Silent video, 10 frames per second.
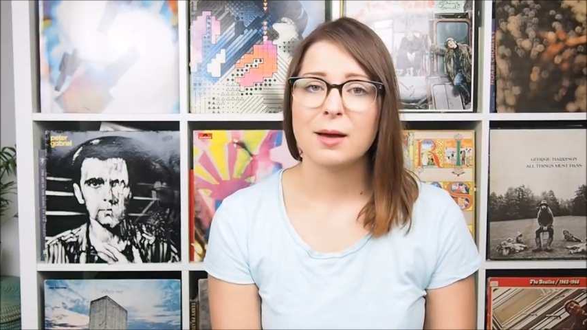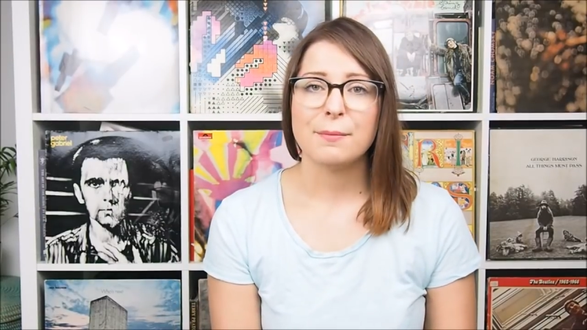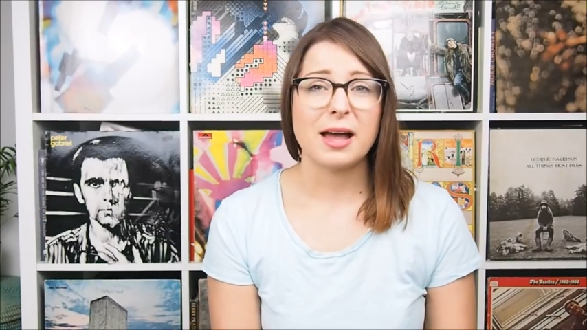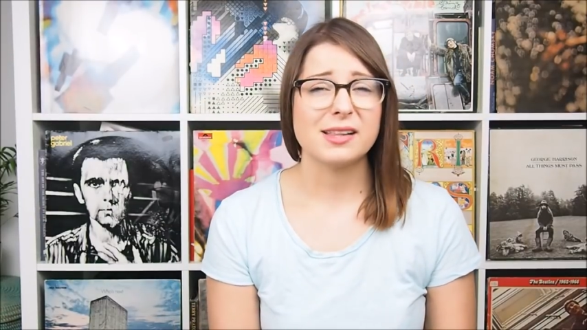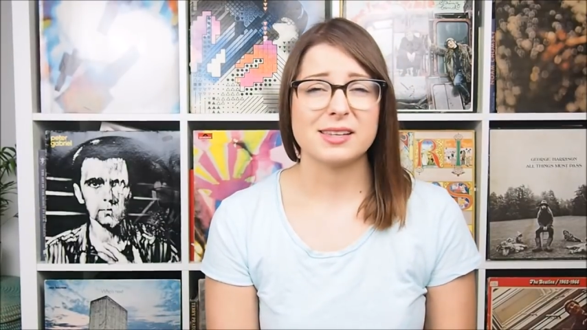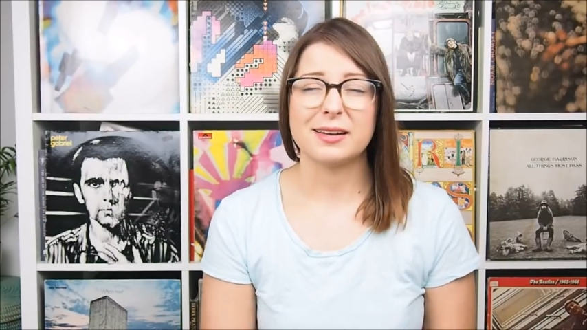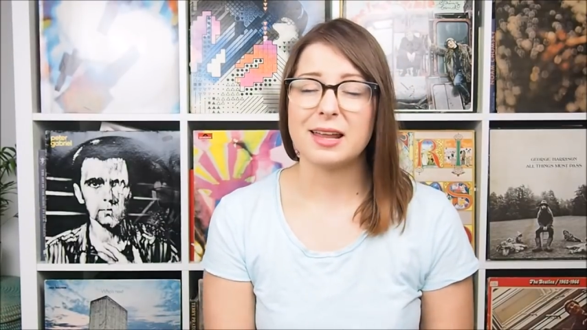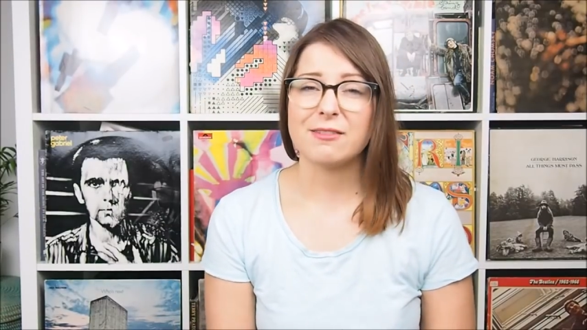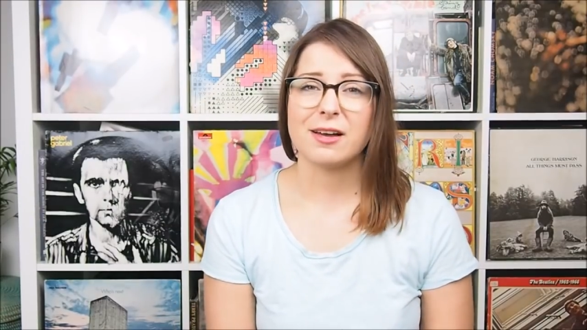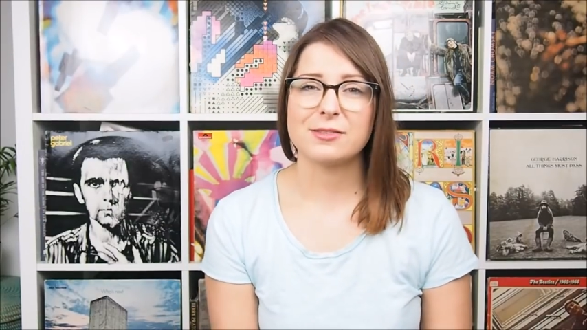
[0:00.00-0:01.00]
Speaker 1: bands I
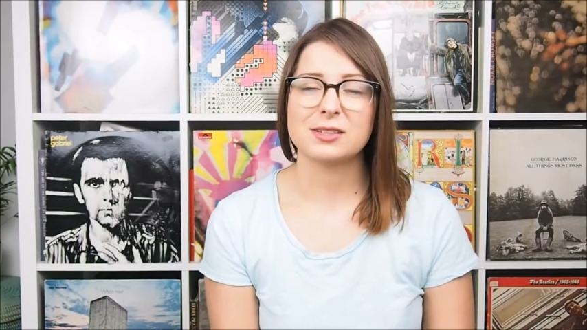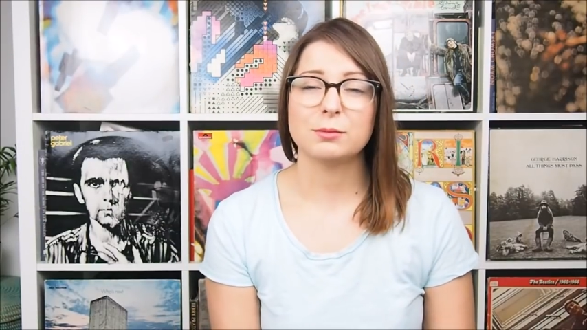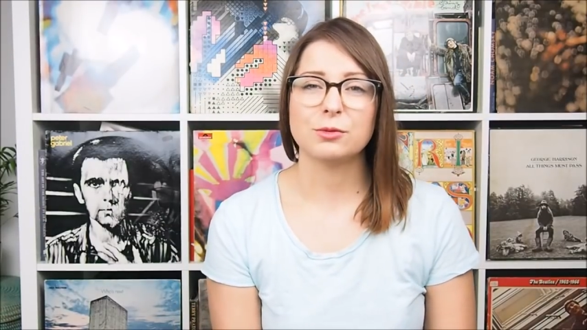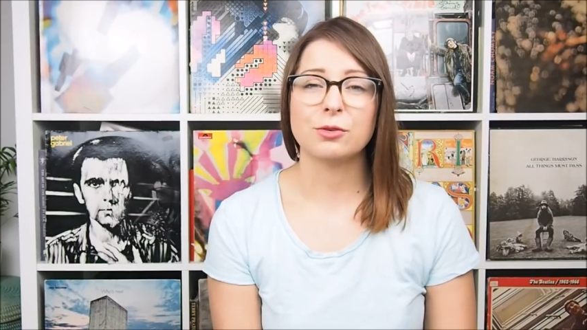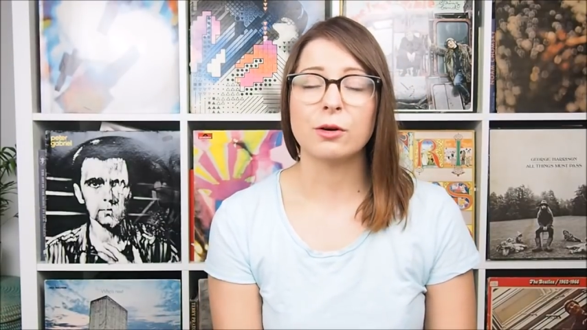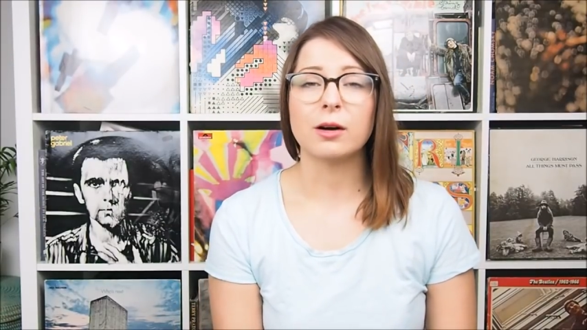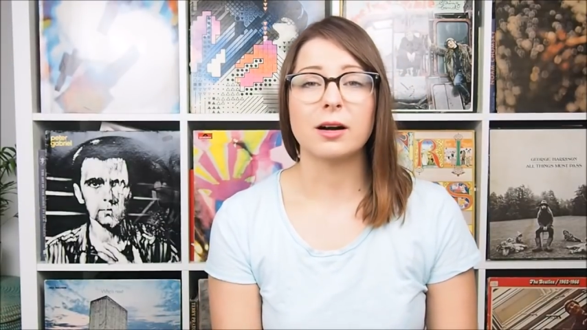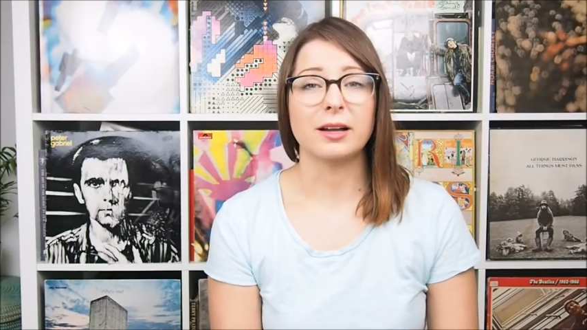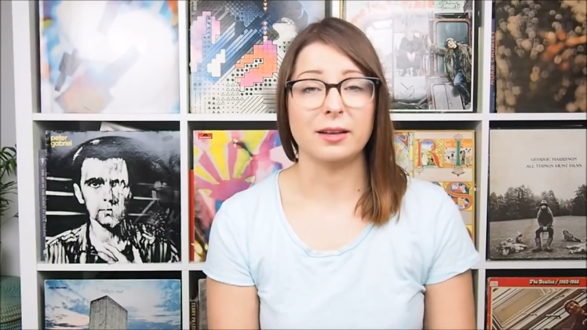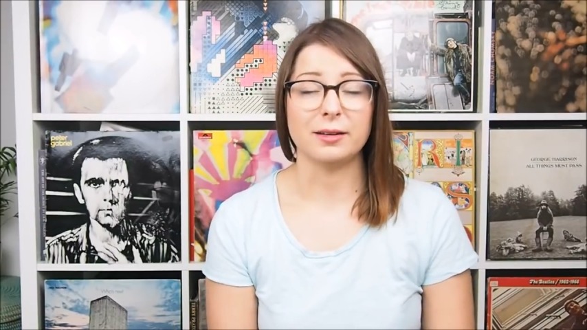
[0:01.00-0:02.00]
never have seen before.
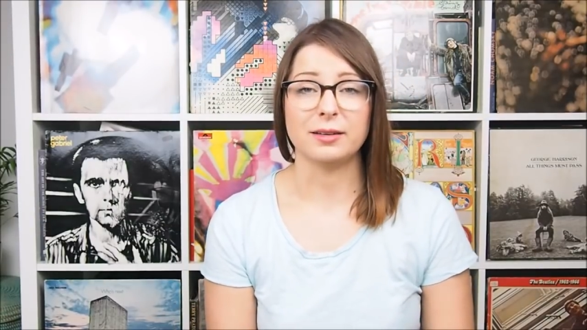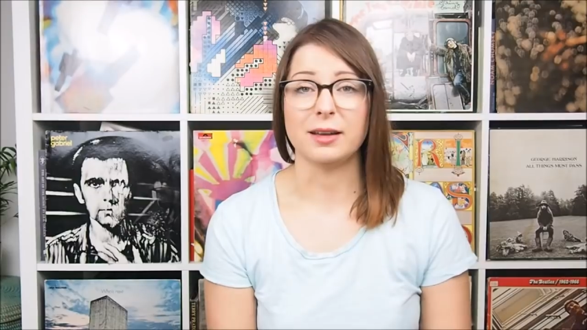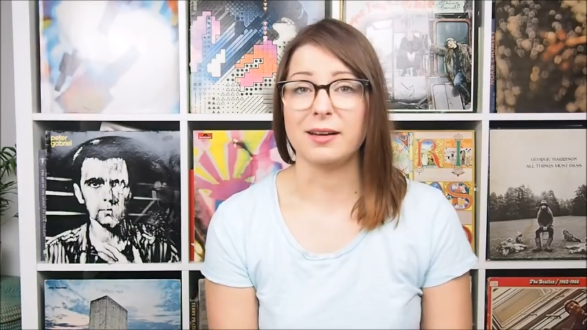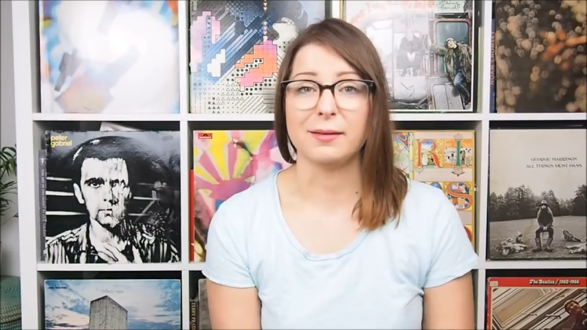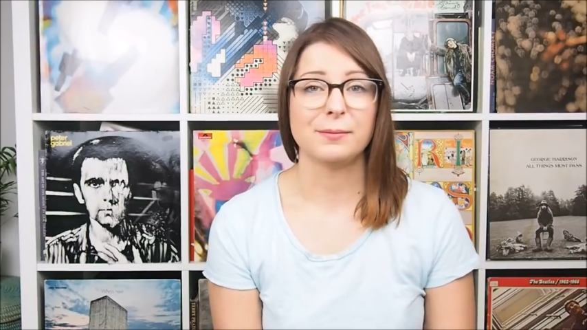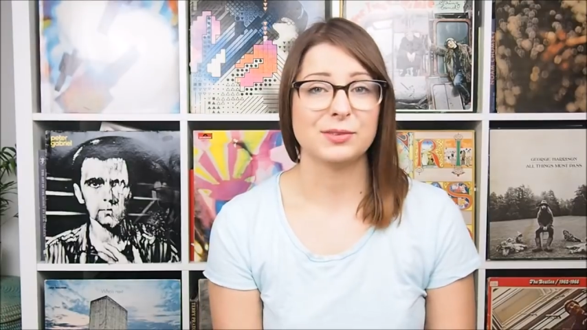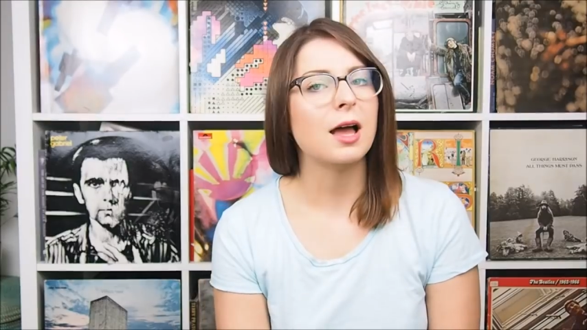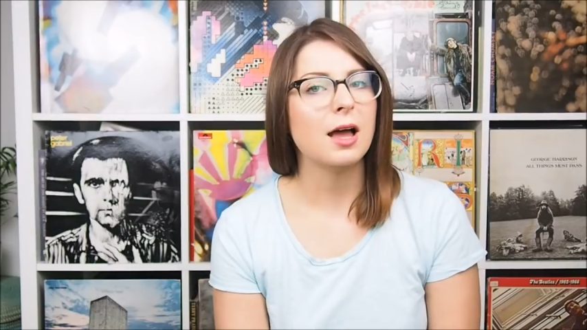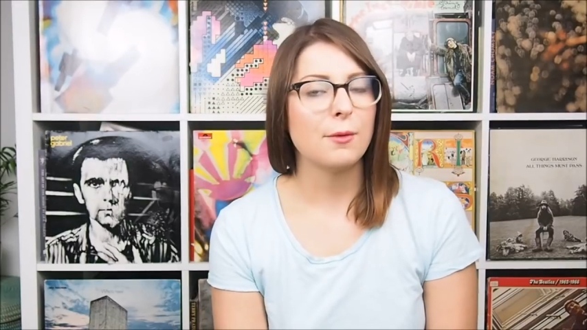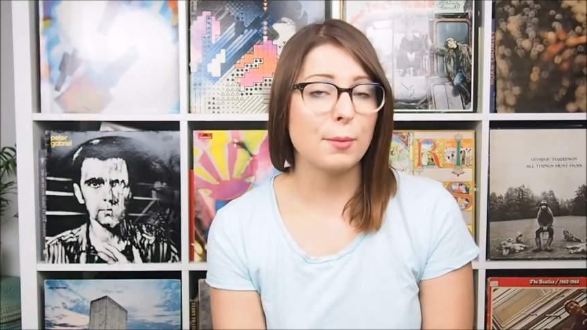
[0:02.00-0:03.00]
And yeah, so
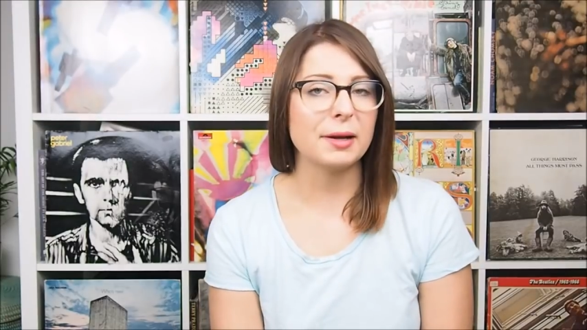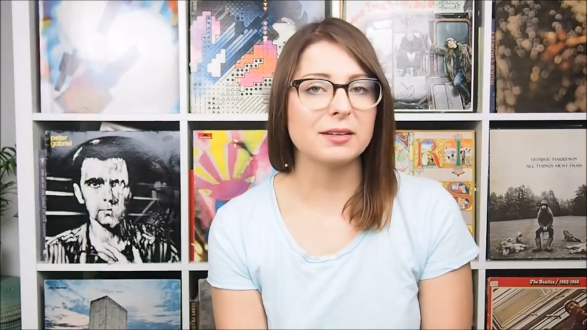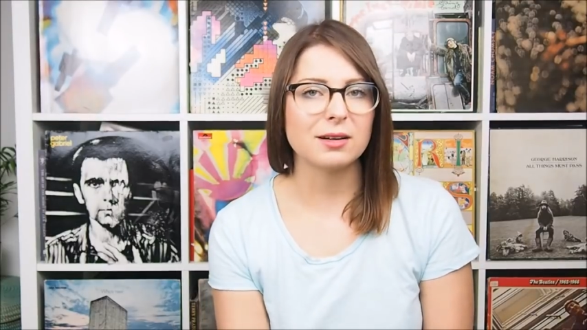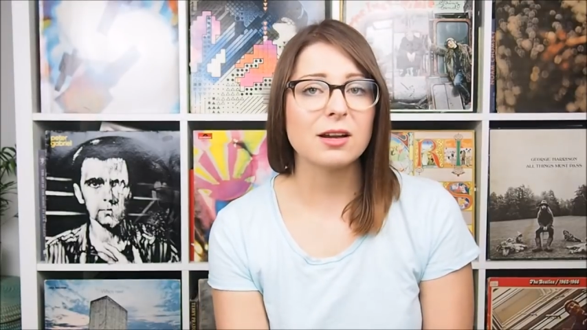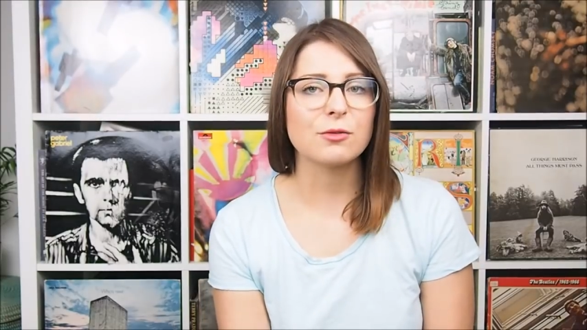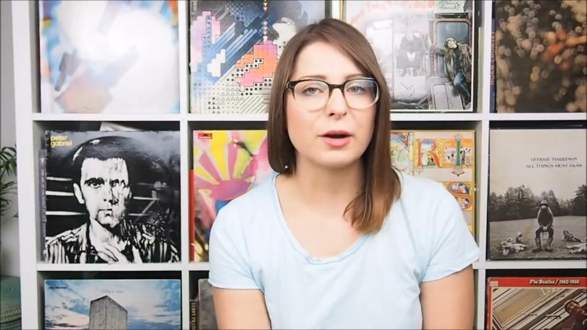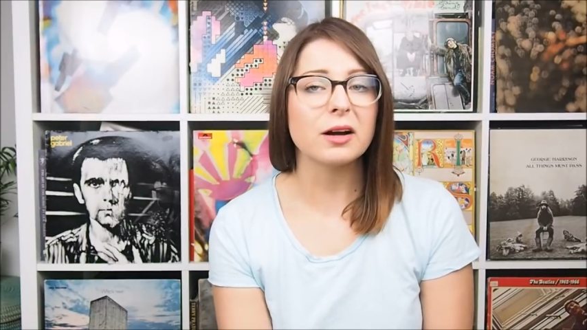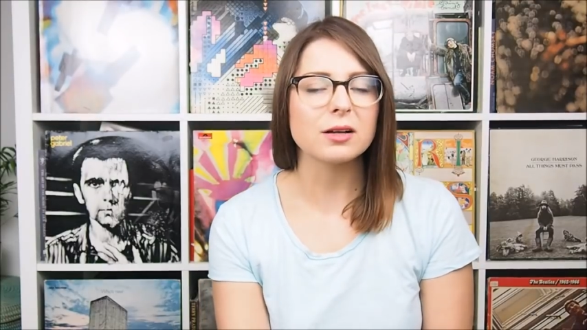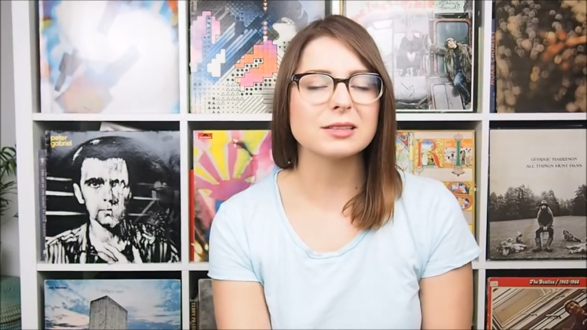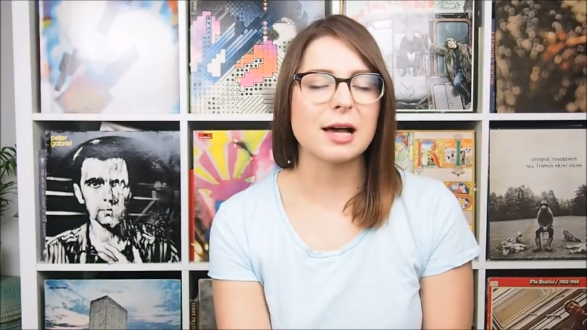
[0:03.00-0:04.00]
we picked a lot of
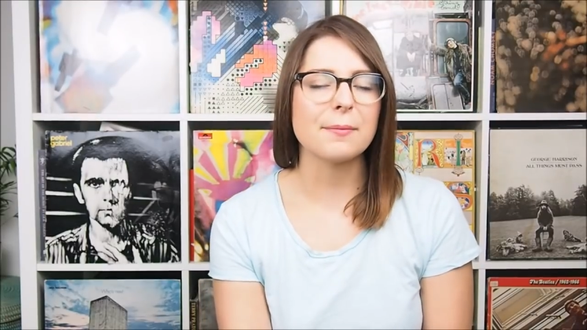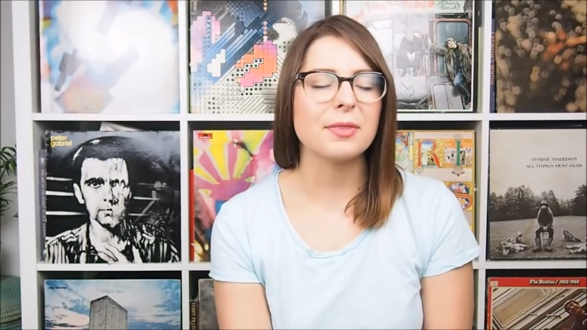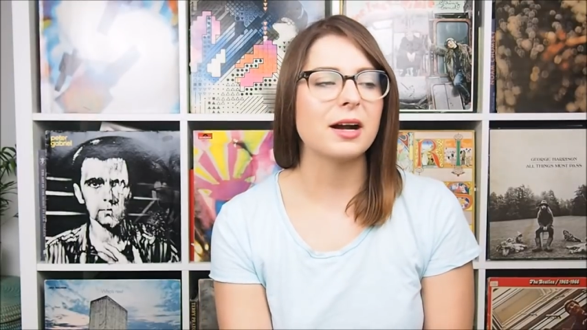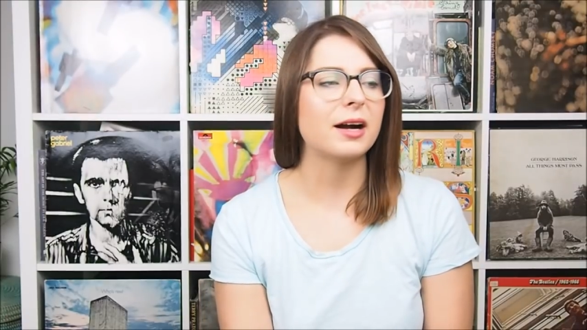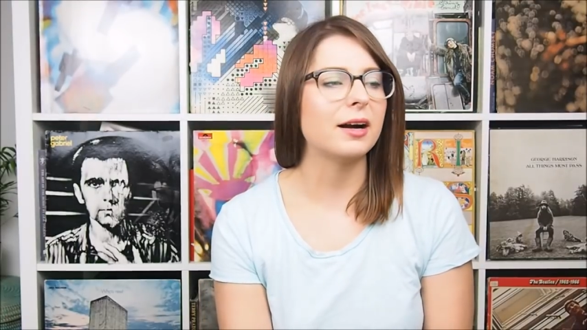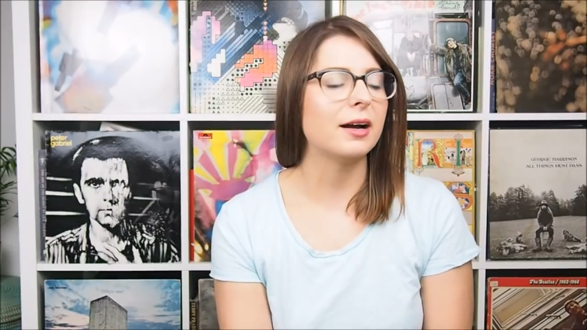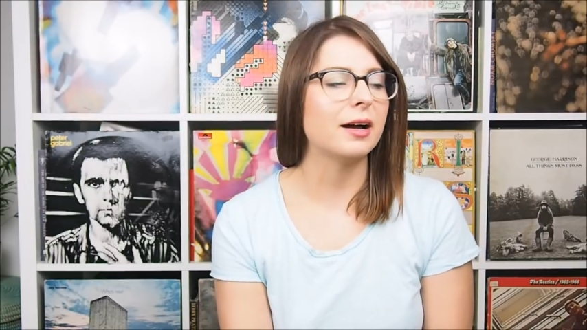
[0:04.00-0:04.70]
records up there,